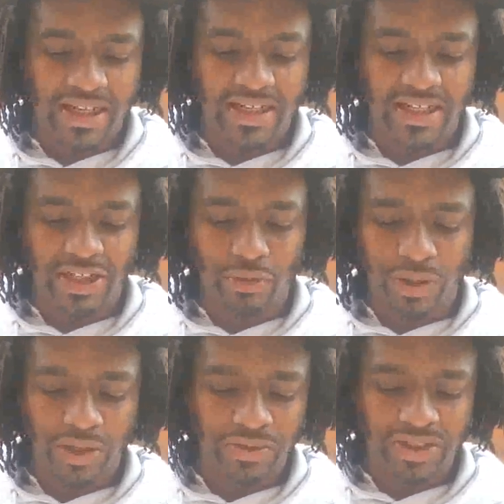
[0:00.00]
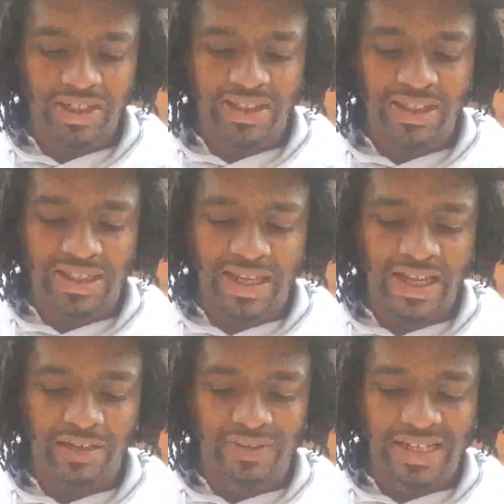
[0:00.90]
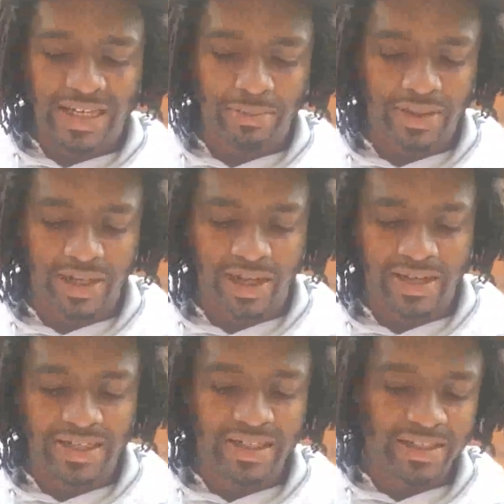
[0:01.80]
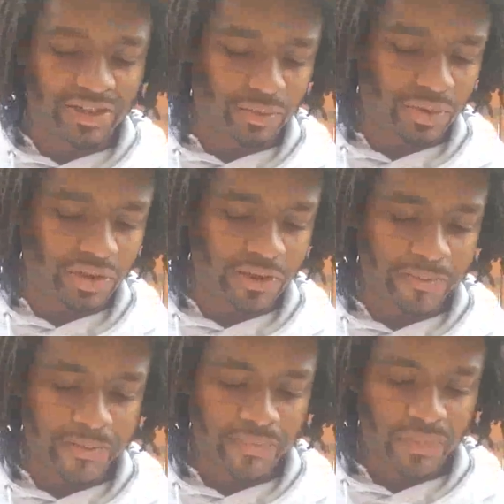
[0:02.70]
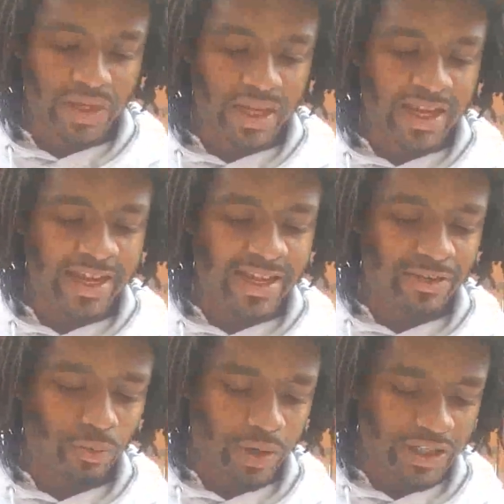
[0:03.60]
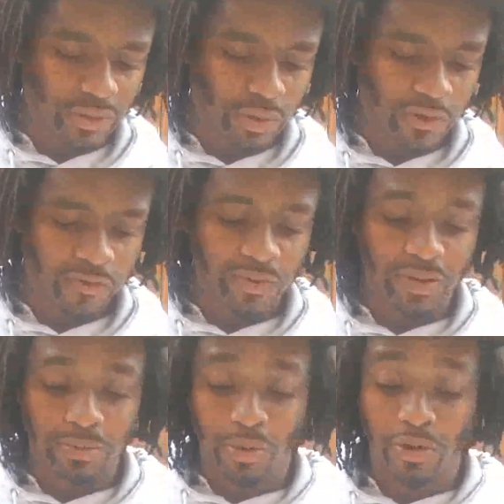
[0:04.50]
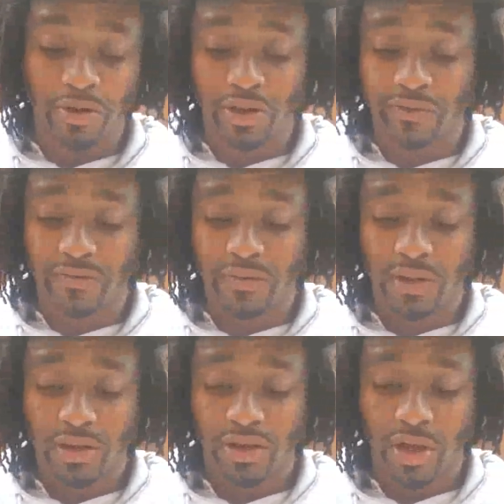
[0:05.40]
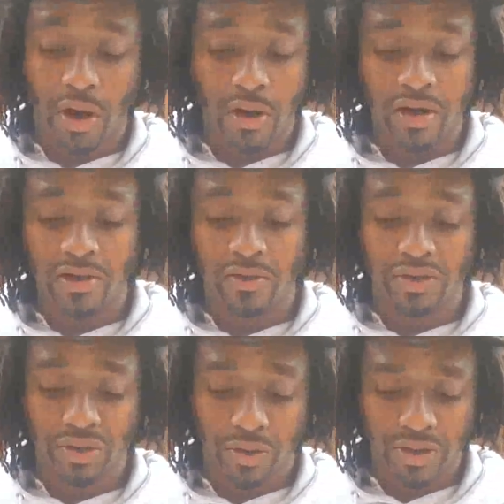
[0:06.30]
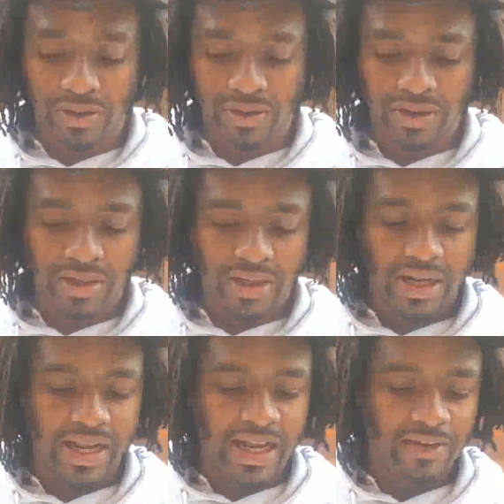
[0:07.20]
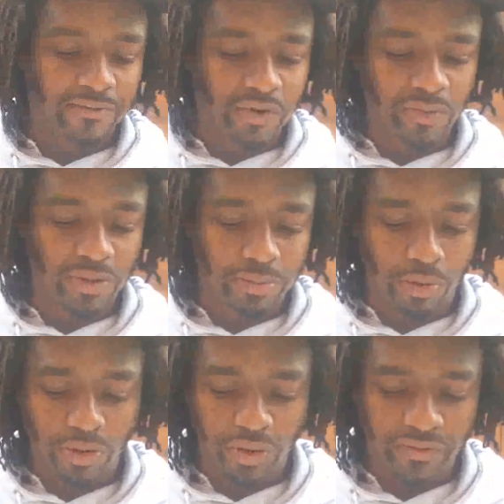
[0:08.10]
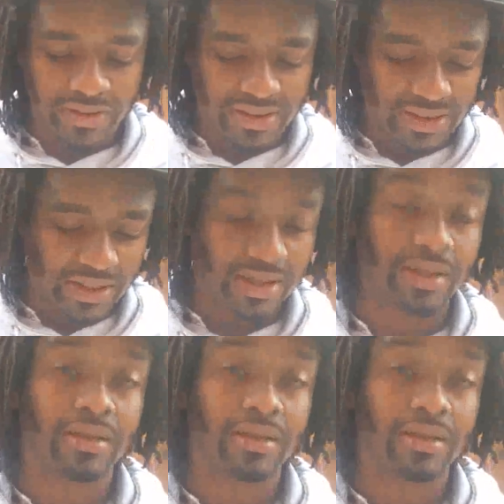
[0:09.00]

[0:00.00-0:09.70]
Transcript: And he dwelt in the land of Lebanon eastward and westward from the border of Yarden or Jordan and from the border of the sea.